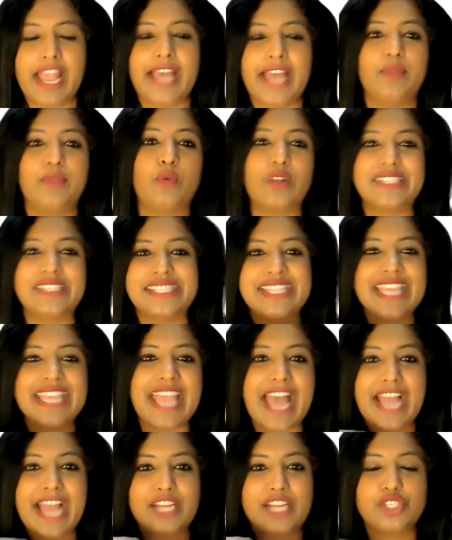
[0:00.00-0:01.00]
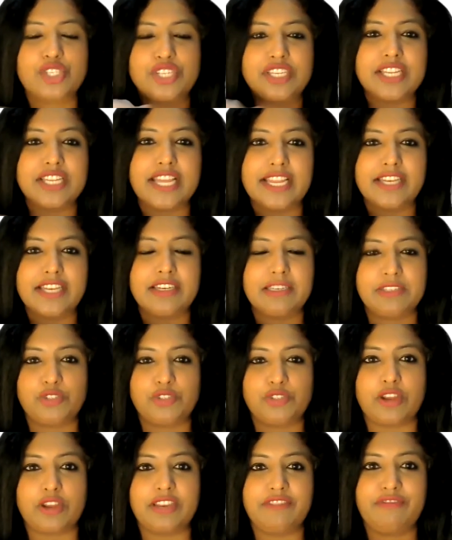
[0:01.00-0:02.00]
And what's the action and
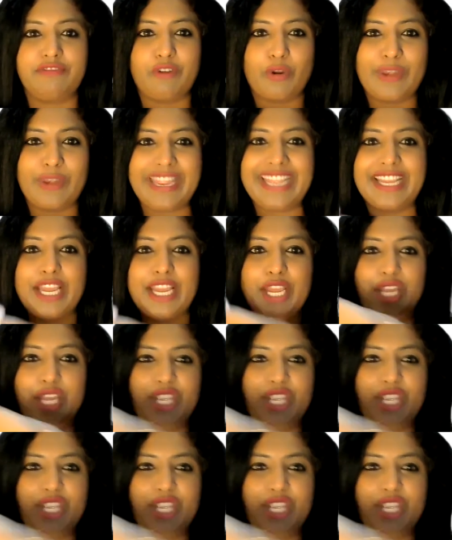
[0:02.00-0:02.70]
jollyphonic?